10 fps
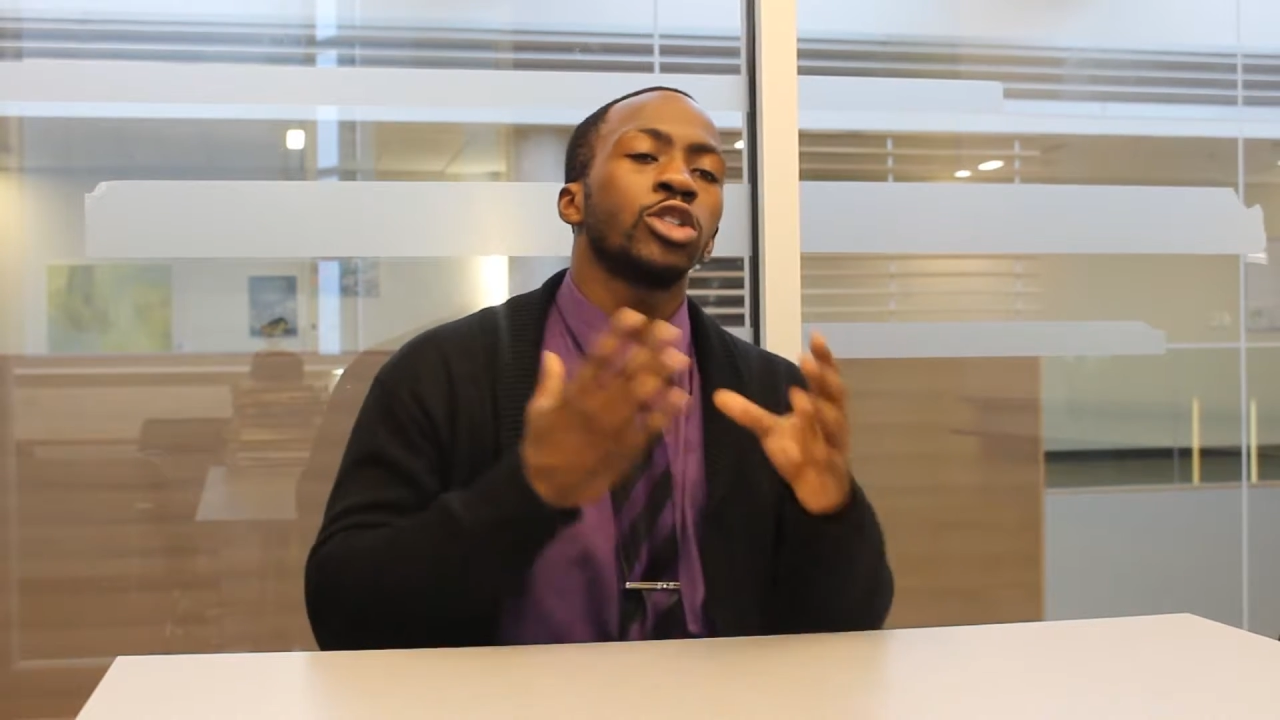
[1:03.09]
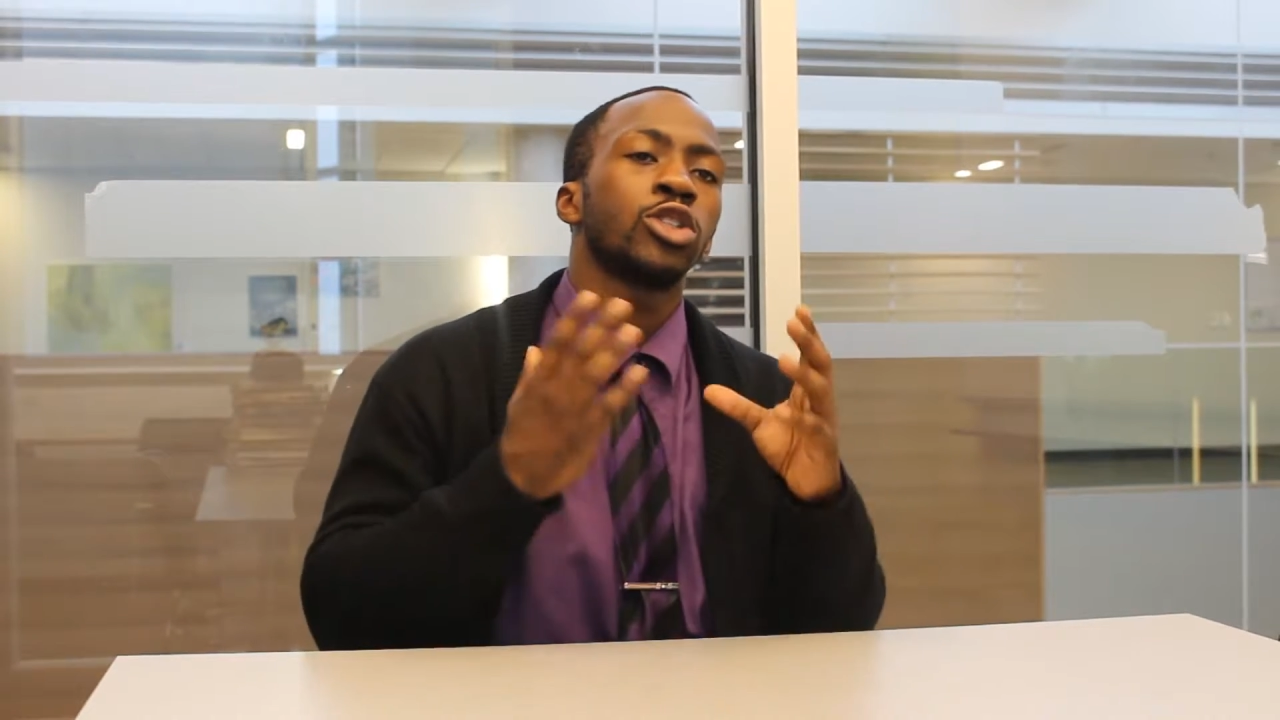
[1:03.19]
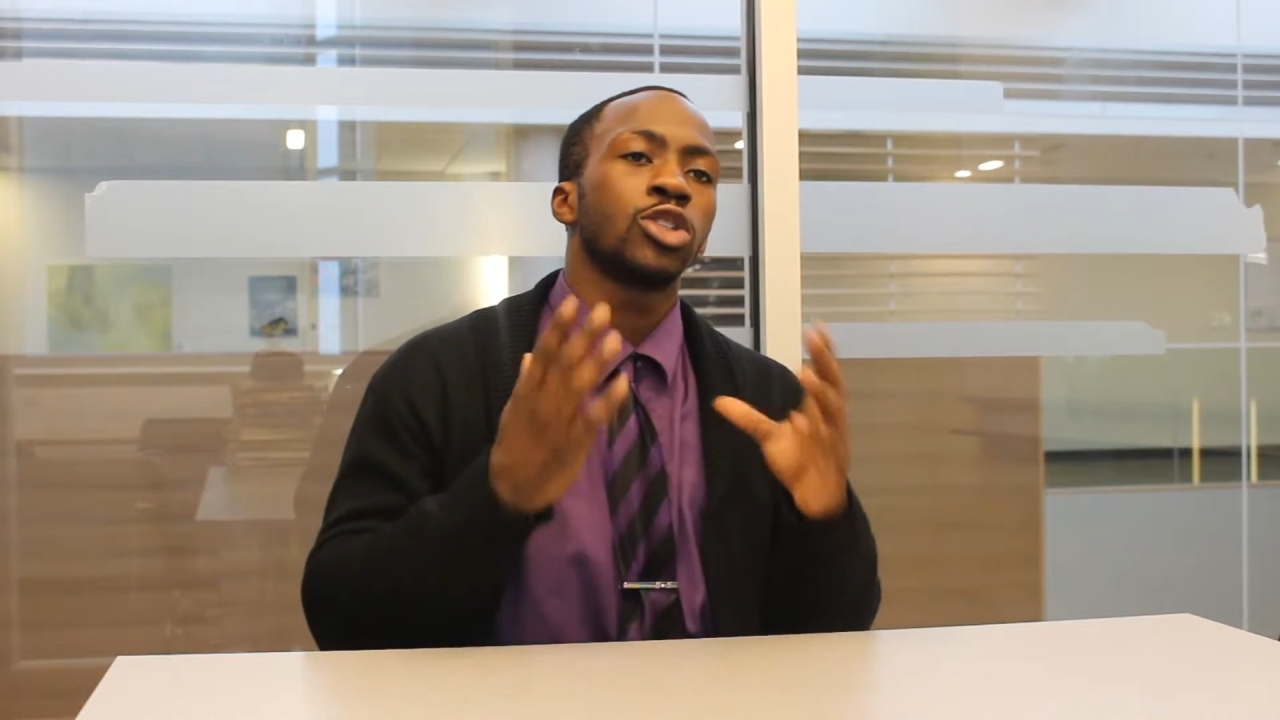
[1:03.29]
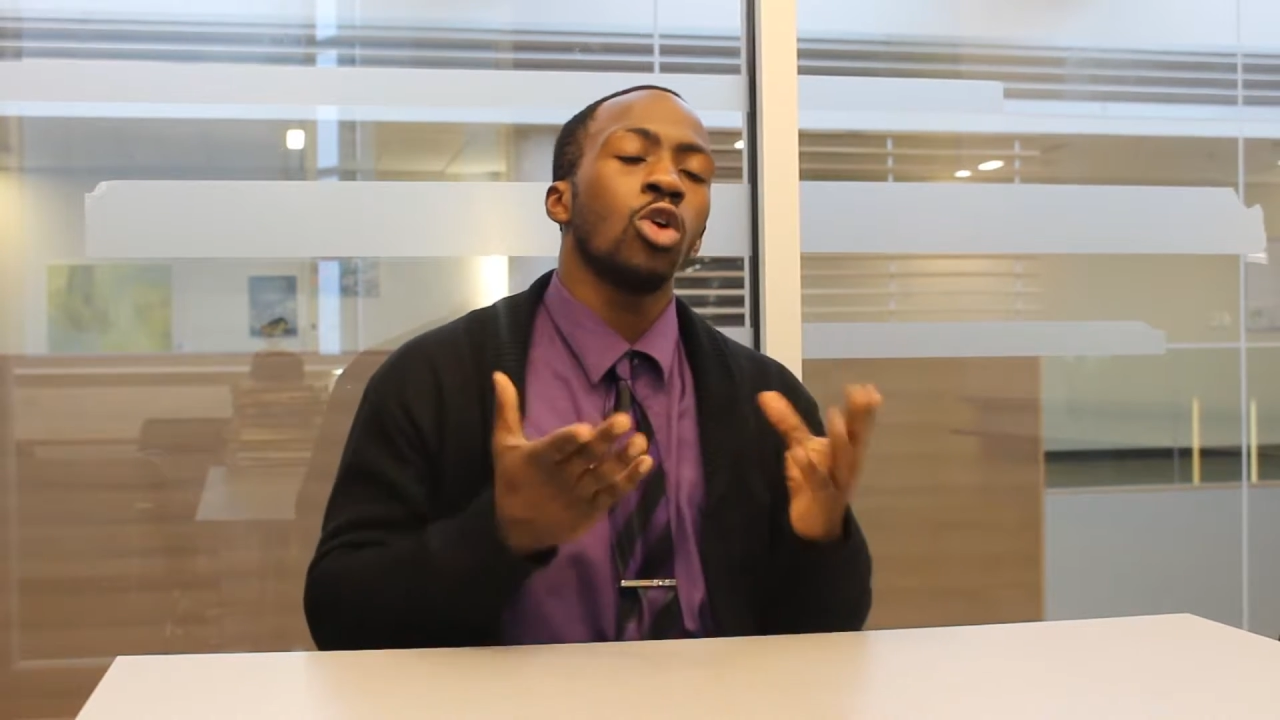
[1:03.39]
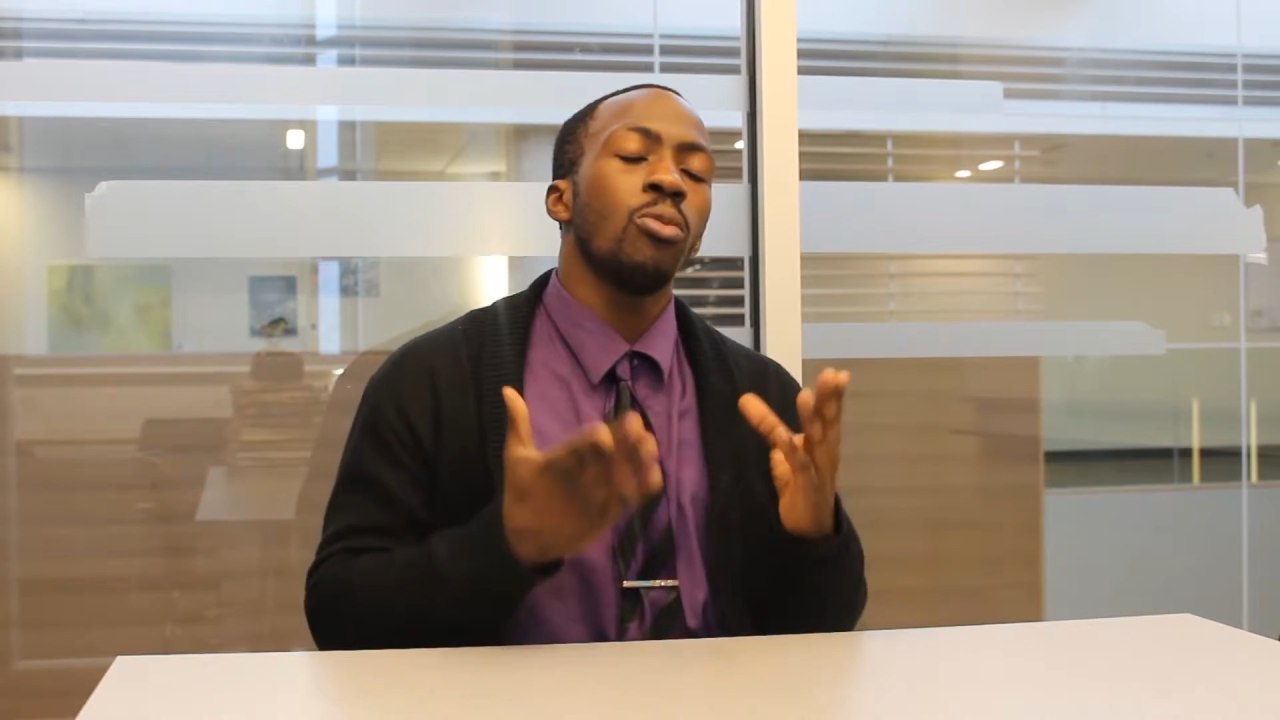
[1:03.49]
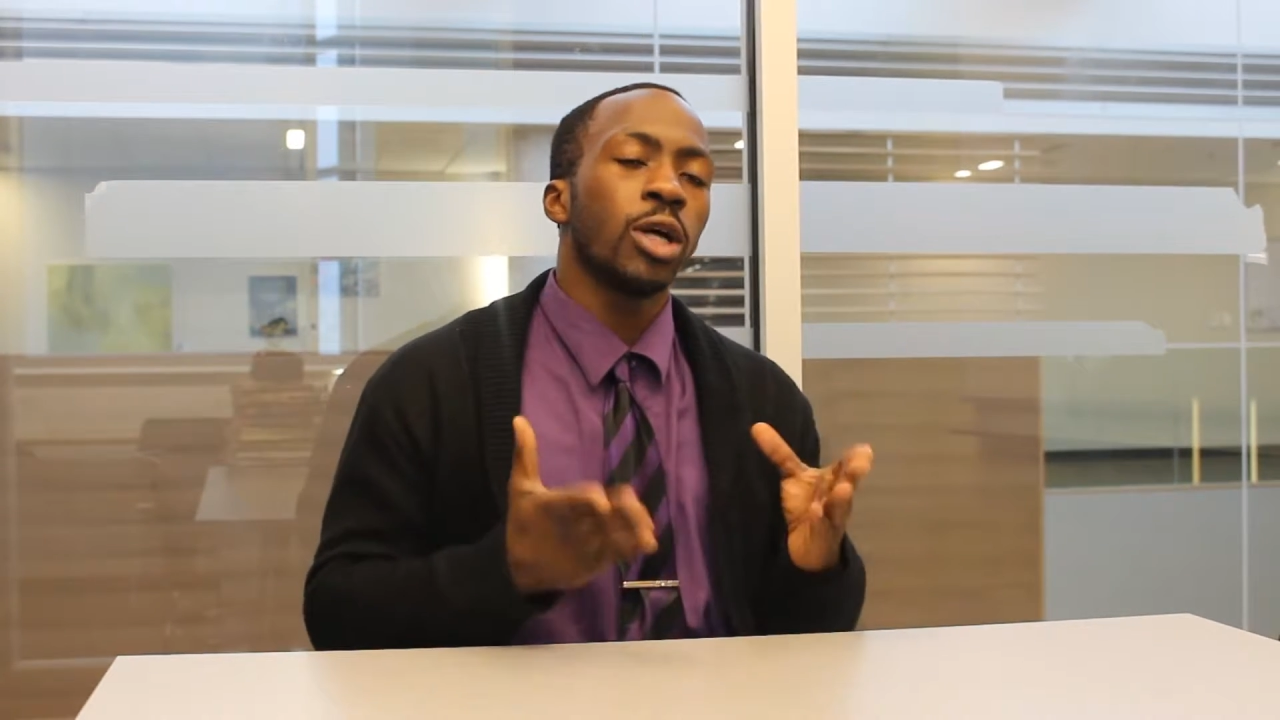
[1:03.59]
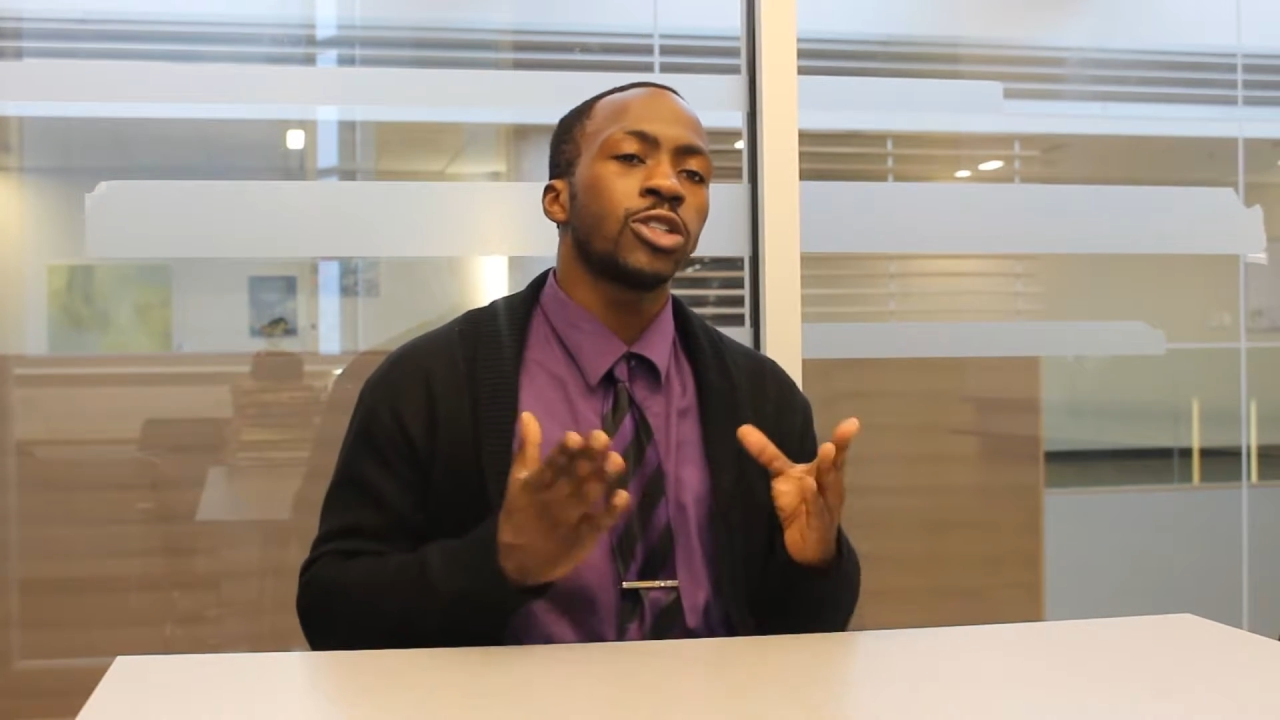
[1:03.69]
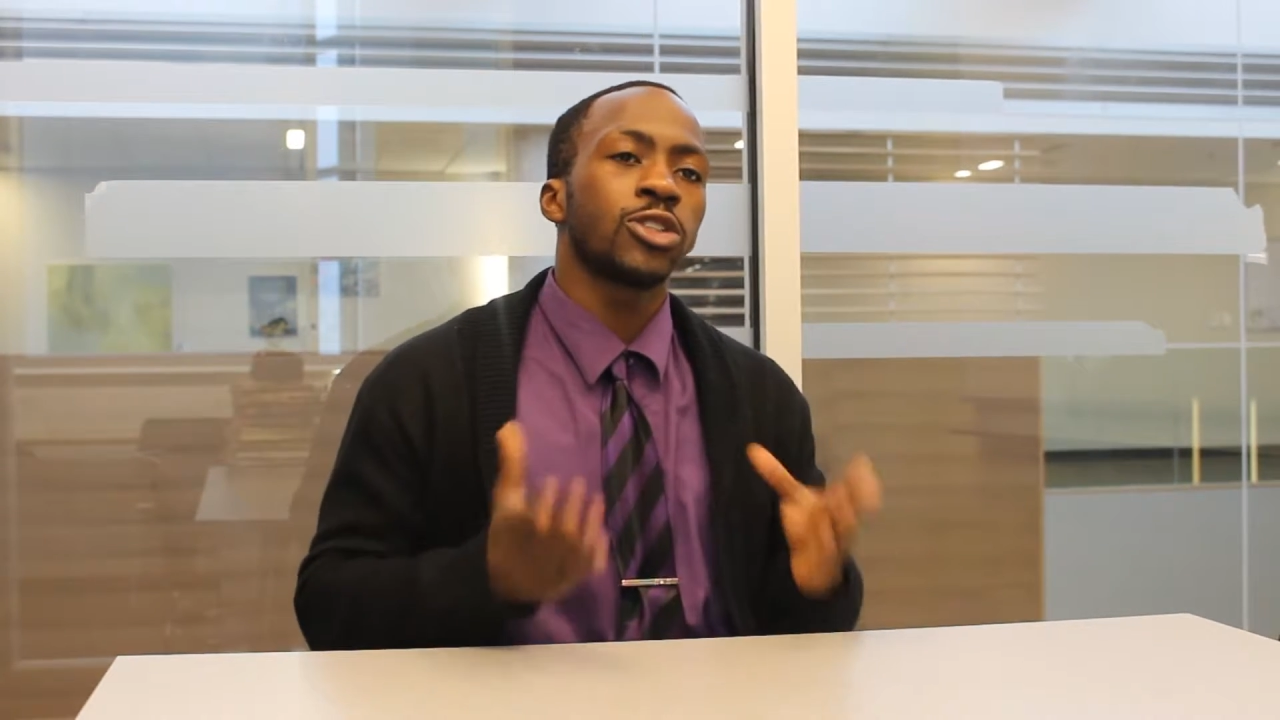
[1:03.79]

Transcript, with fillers: so much